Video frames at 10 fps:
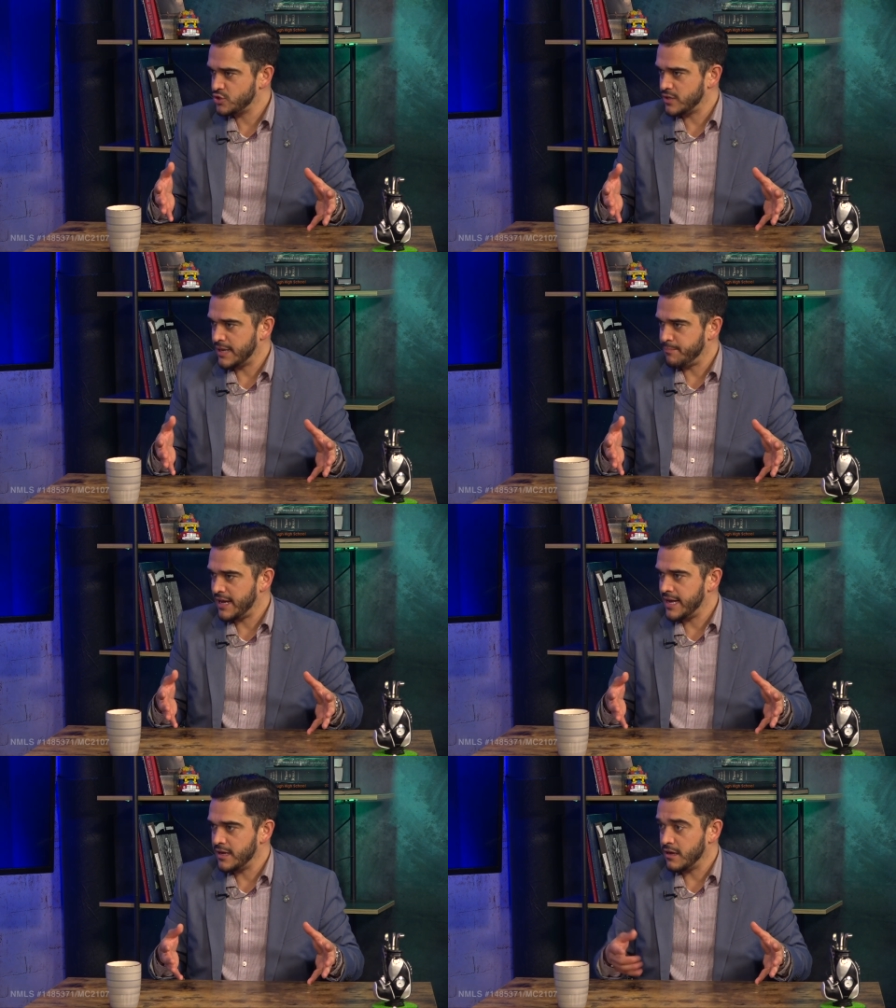Should I
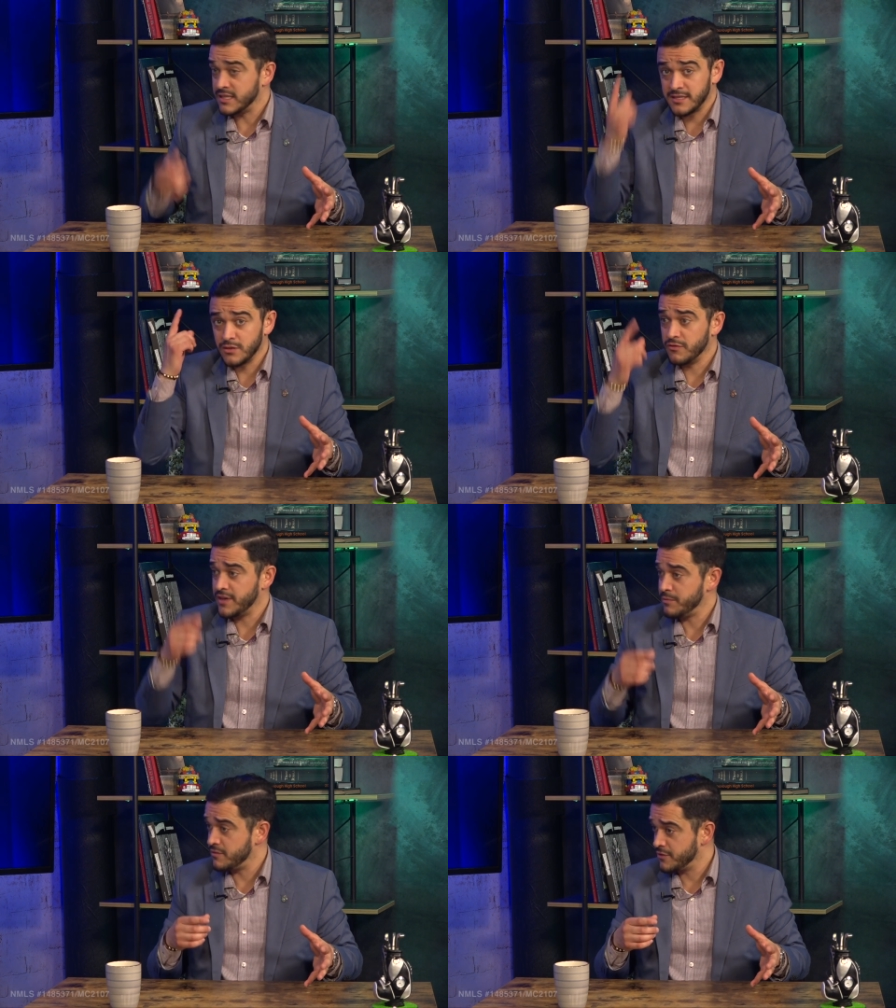buy a single
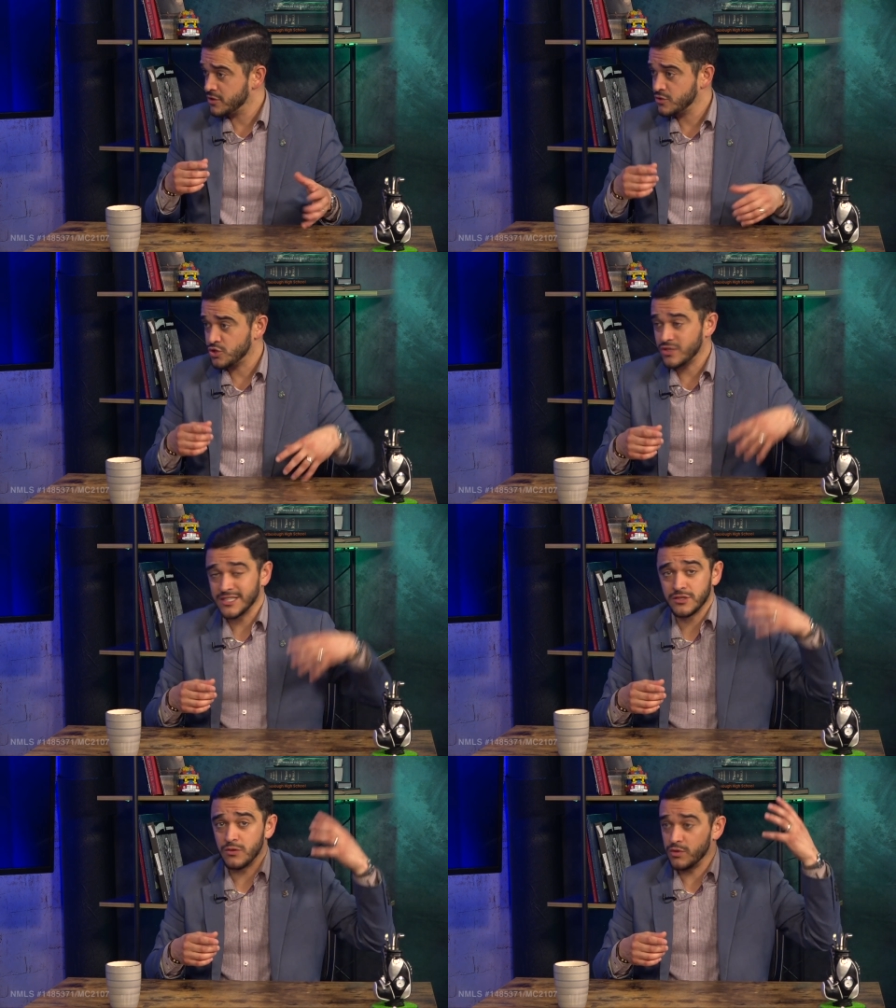family first, or should I
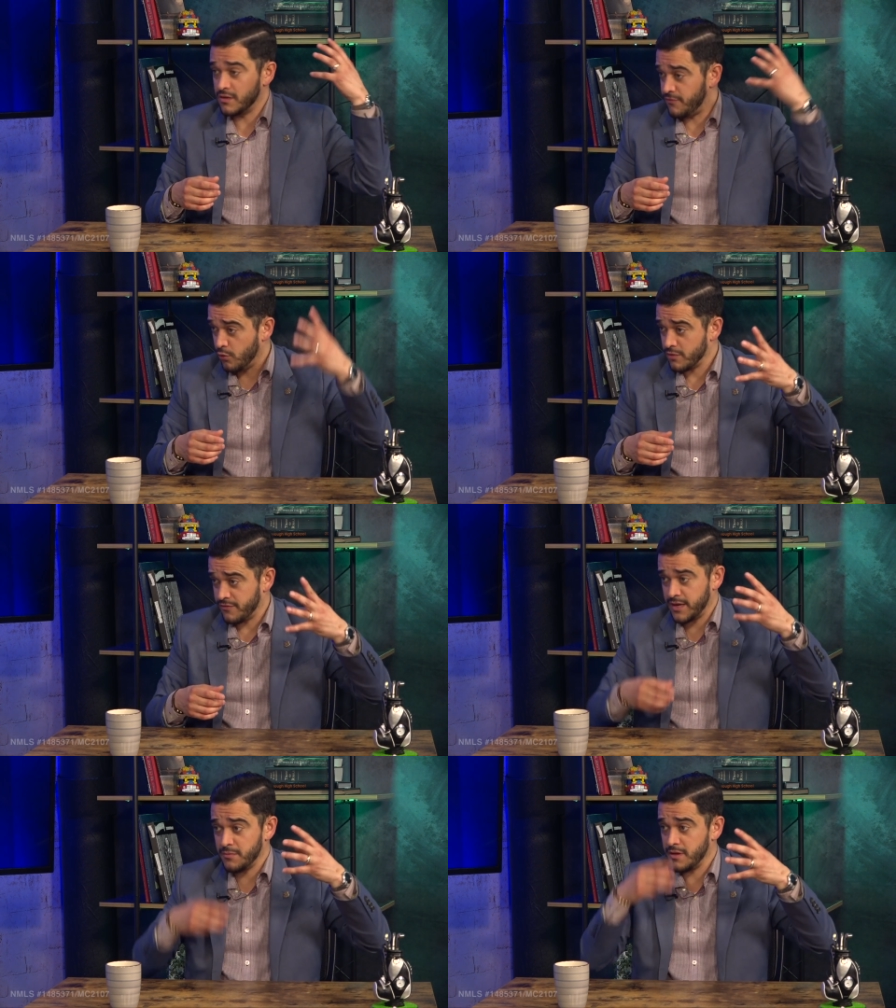start with a 4
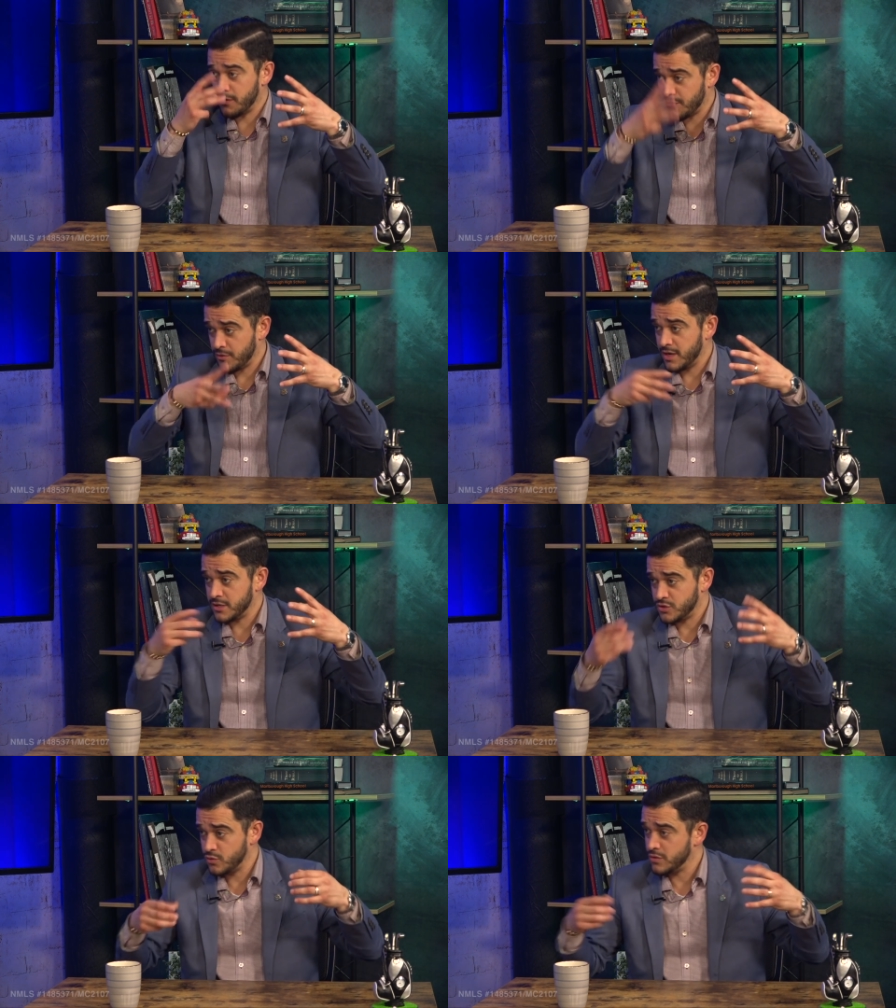family, a 3,
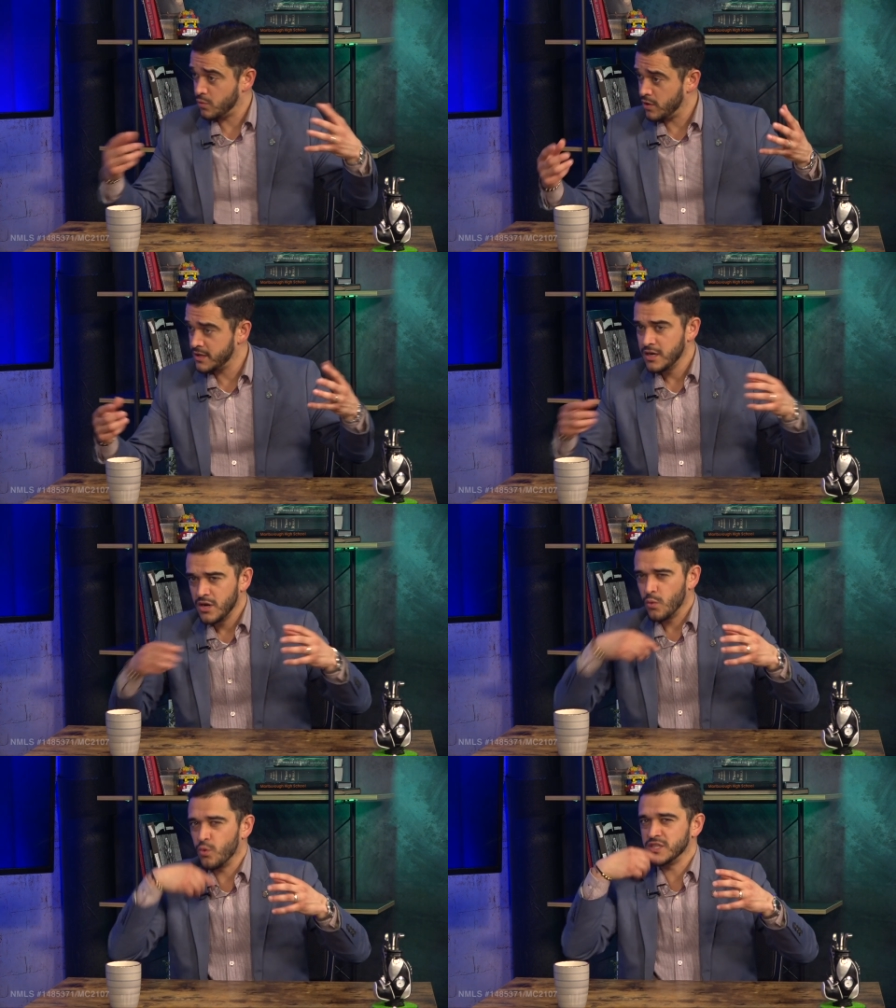and a 2 and a 1,
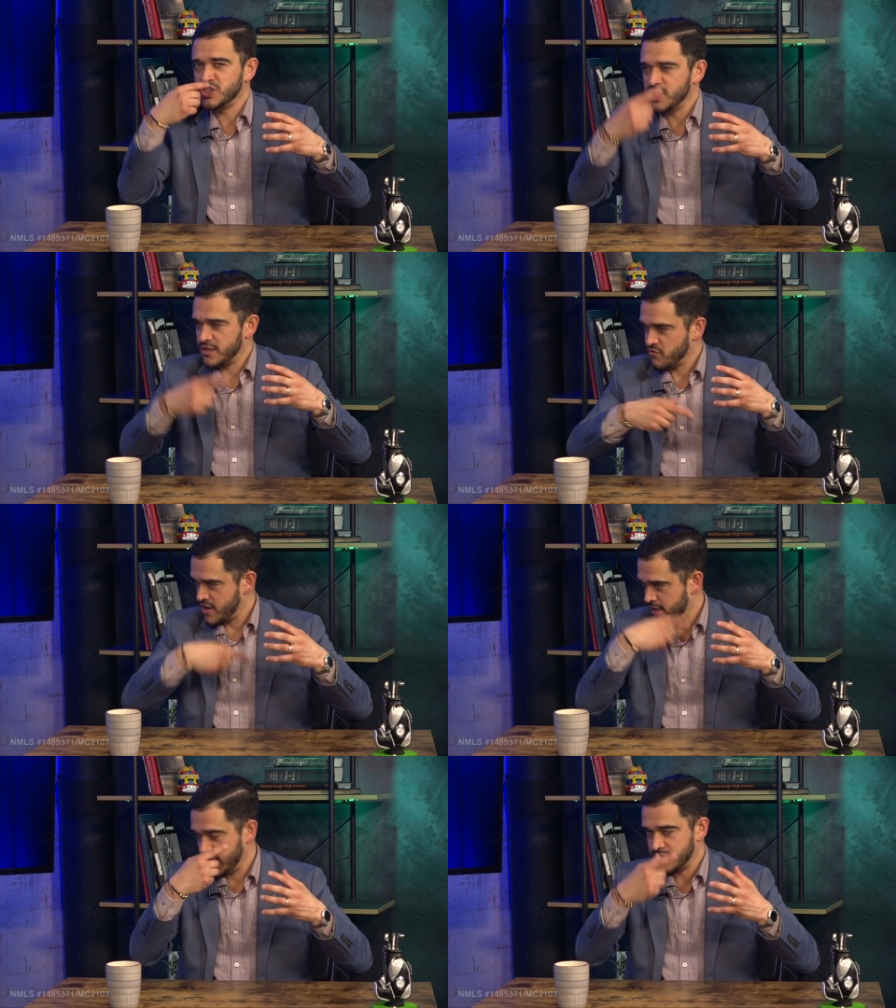where it's
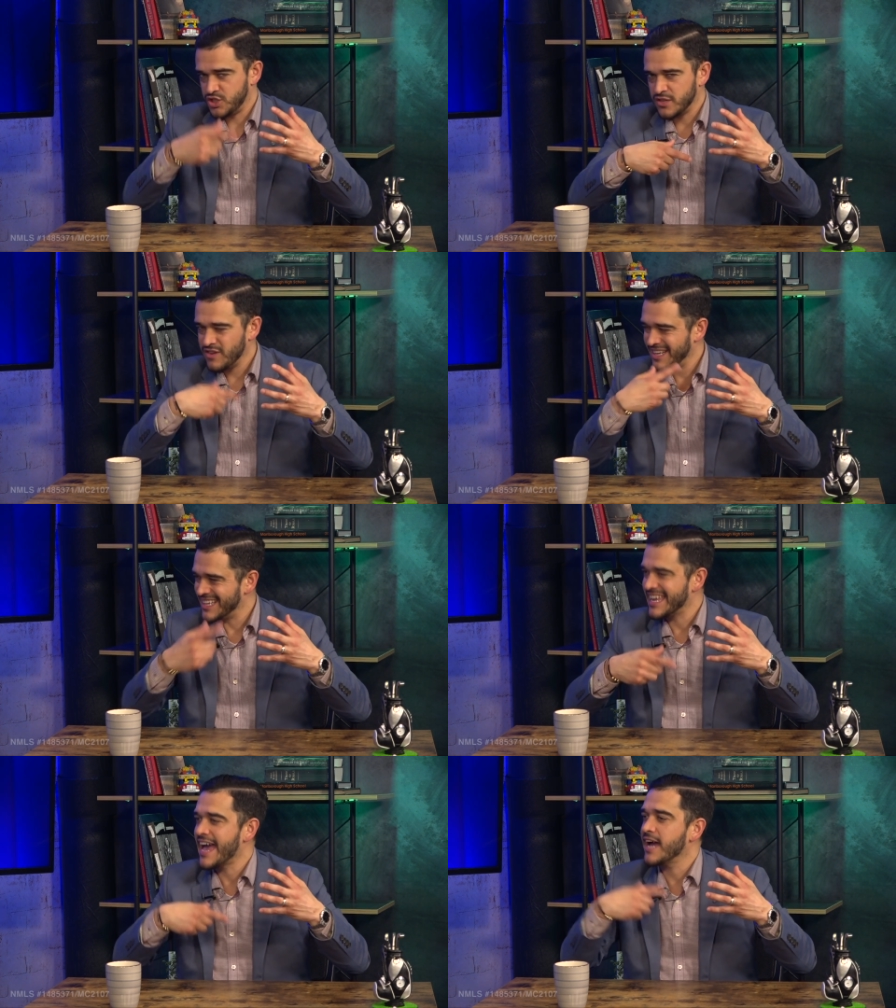generating
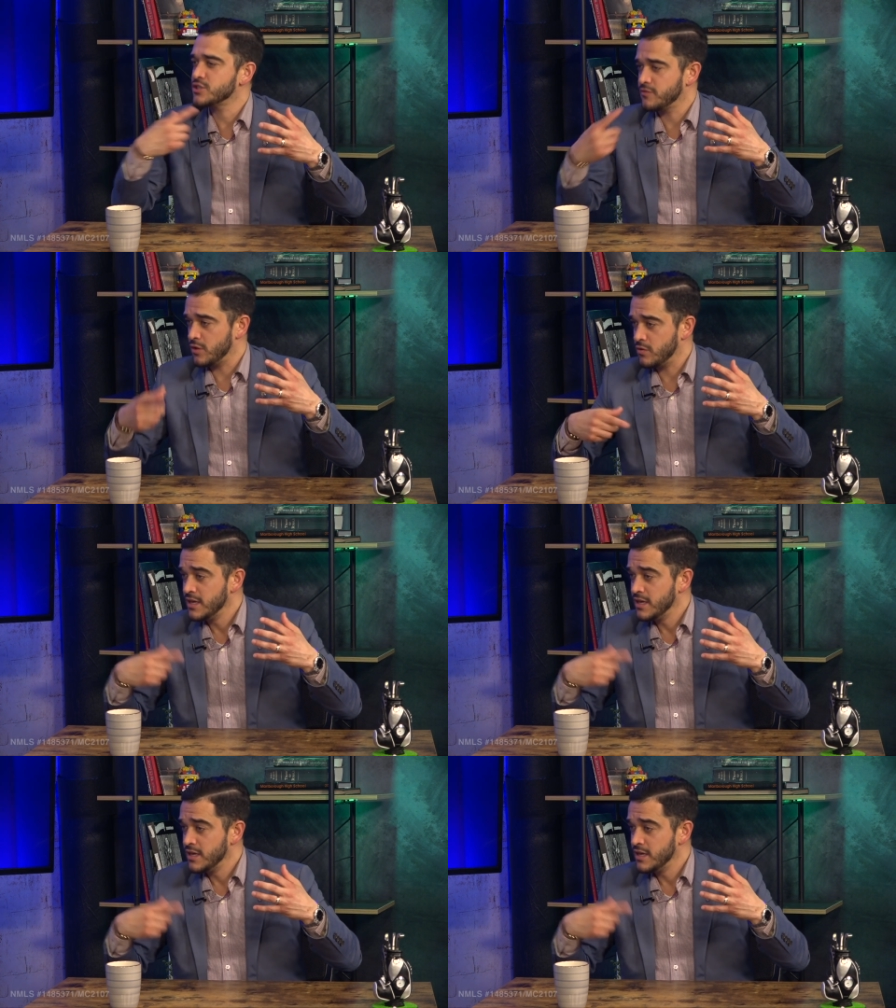a cash flow?